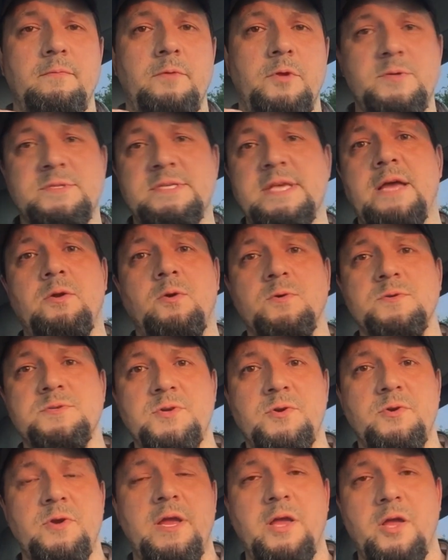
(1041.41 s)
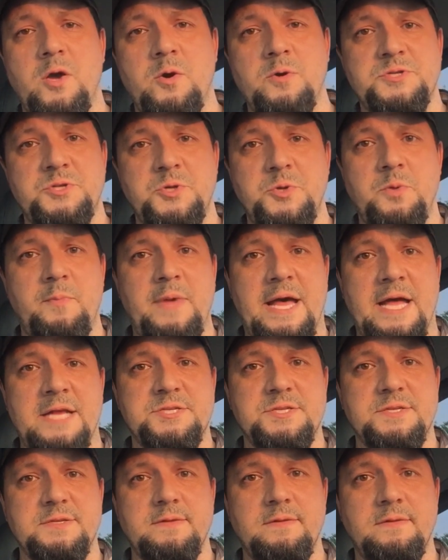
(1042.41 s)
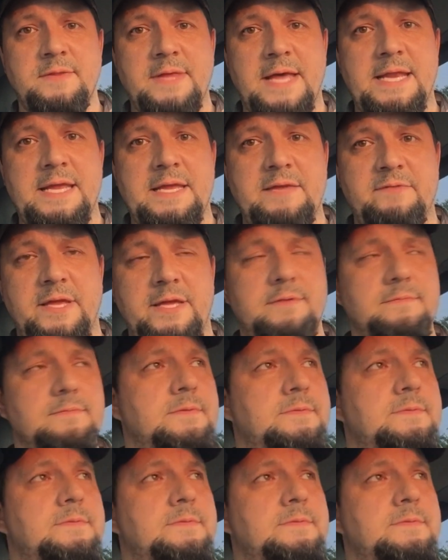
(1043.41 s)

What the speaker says: use that holster and go and shoot a match that evening.